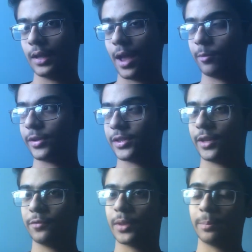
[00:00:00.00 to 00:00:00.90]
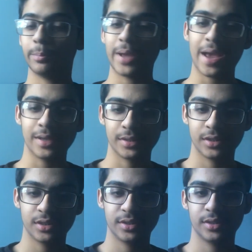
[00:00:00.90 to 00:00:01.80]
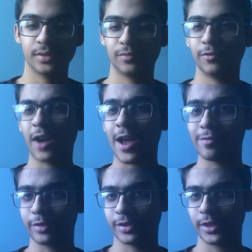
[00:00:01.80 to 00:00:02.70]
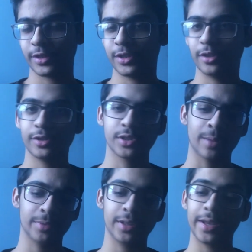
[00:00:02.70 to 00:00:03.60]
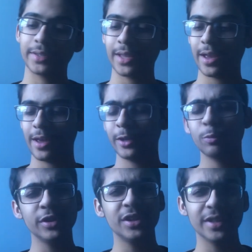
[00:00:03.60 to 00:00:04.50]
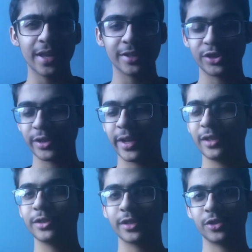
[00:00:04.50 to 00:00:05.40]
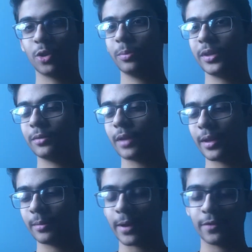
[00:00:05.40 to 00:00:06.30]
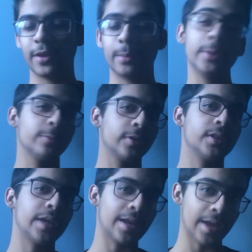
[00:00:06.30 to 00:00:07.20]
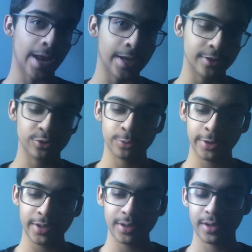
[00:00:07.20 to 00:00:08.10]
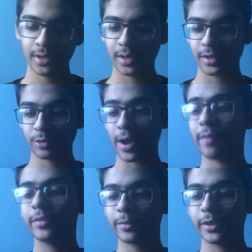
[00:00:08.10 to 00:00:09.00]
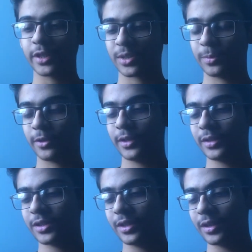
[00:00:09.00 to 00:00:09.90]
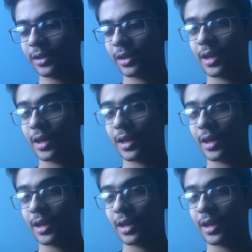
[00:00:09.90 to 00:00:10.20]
I want to say, for the past 5 or 6 years, something like that. And I wanted to get a change, as nobody in my family really had an Android, so I haven't really experienced it.